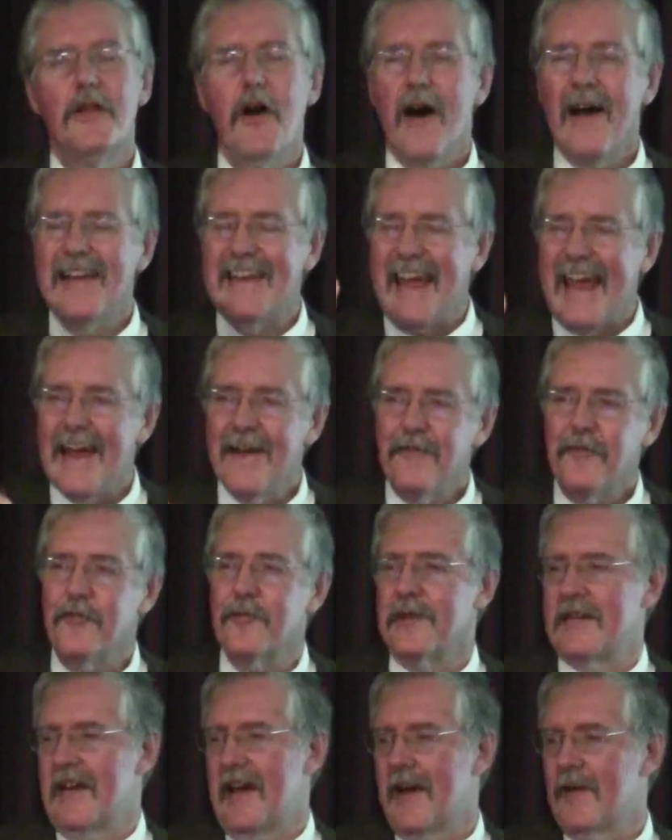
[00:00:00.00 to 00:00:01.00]
Not
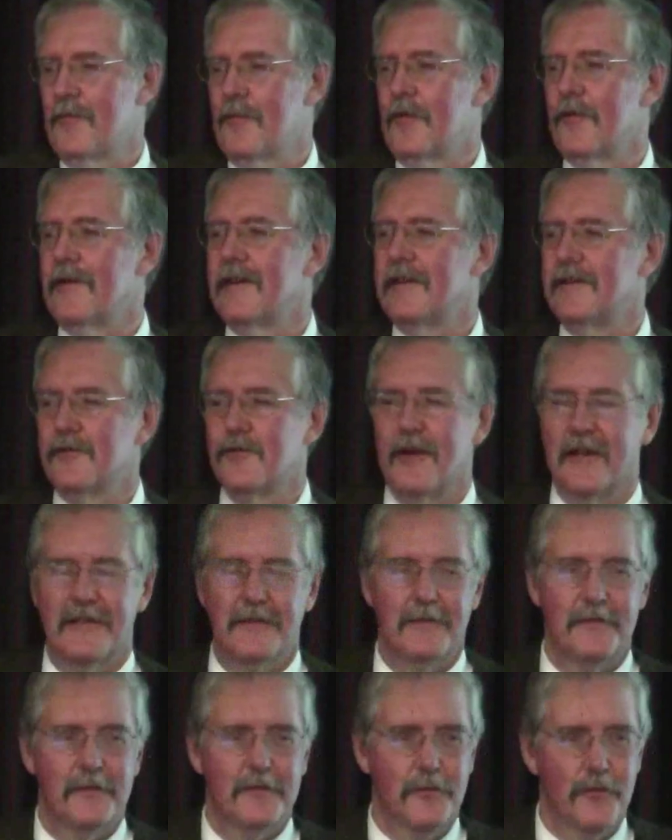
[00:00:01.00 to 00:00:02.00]
every error in
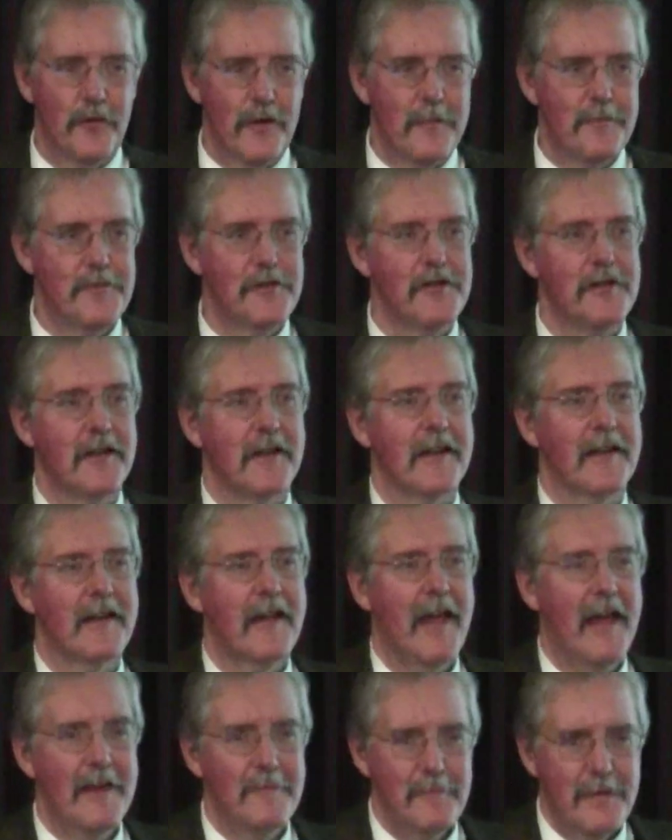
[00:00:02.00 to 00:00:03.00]
transcription
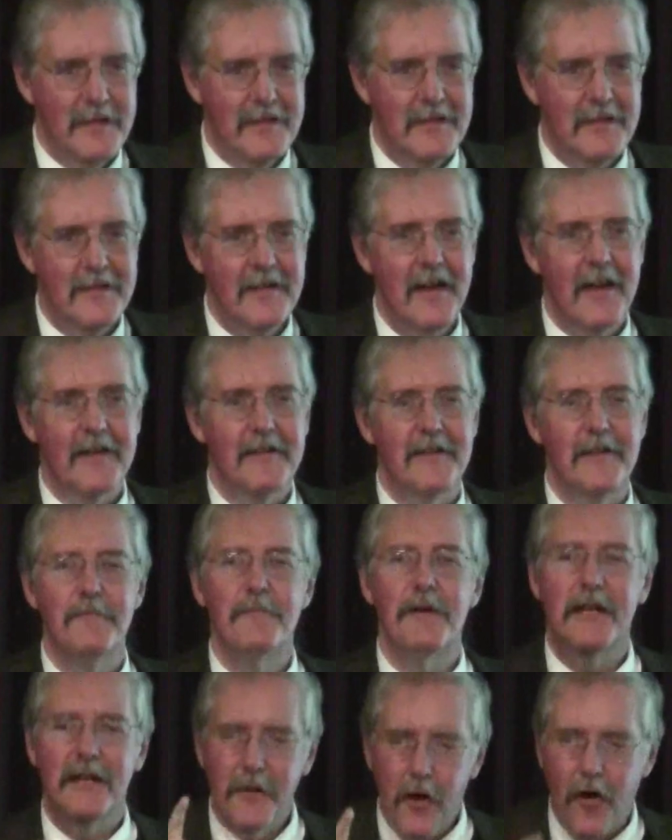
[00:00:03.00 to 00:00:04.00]
can be
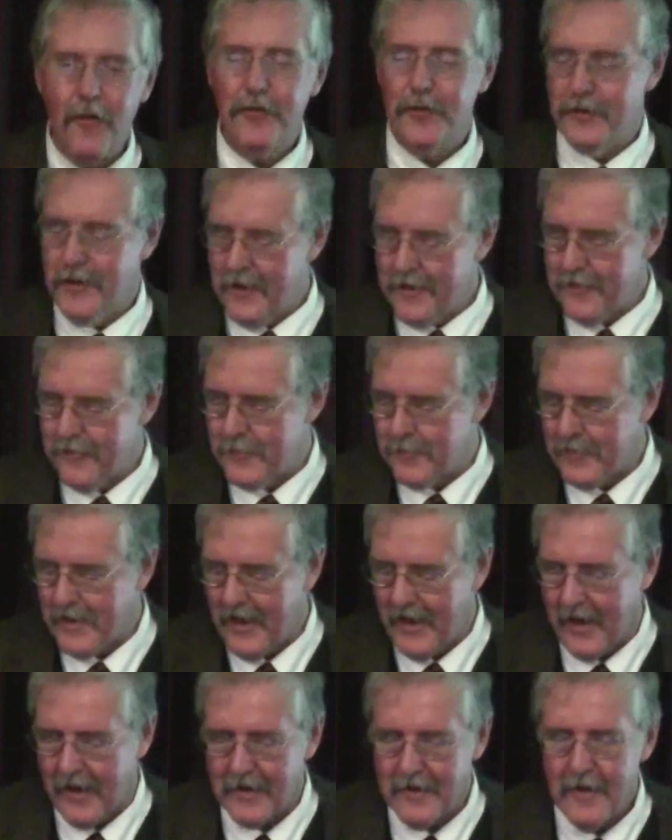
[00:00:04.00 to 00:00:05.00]
detected, but an awful awful lot of them
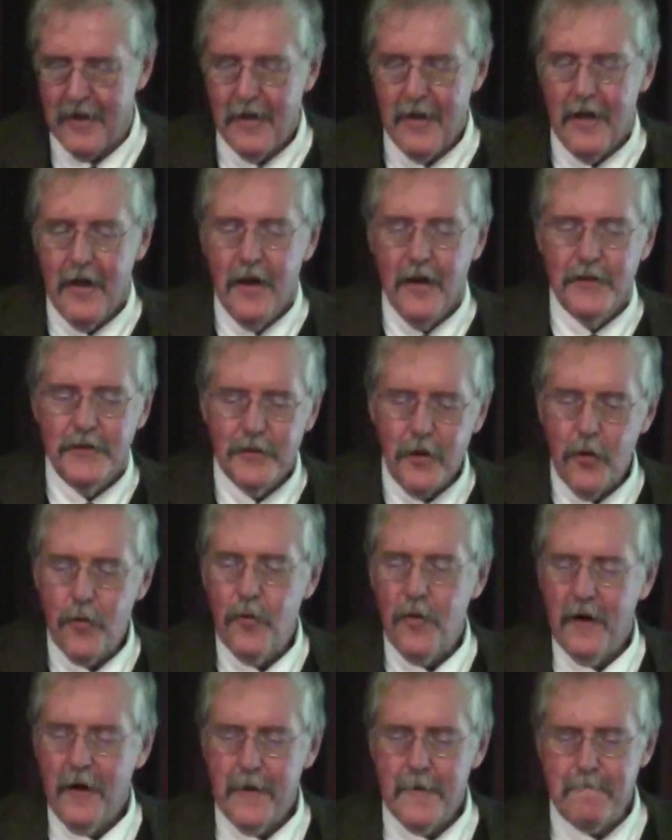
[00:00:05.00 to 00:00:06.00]
can.
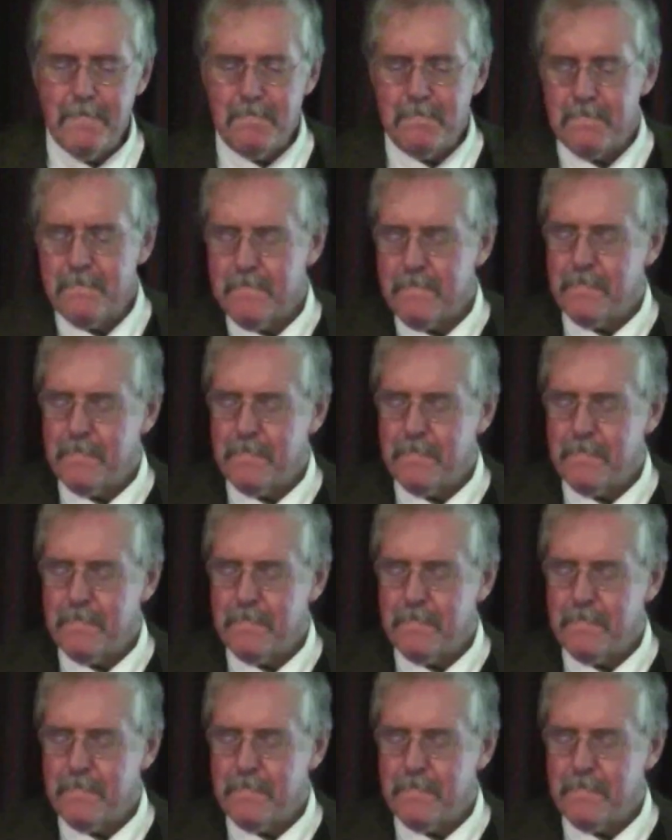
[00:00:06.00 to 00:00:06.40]
So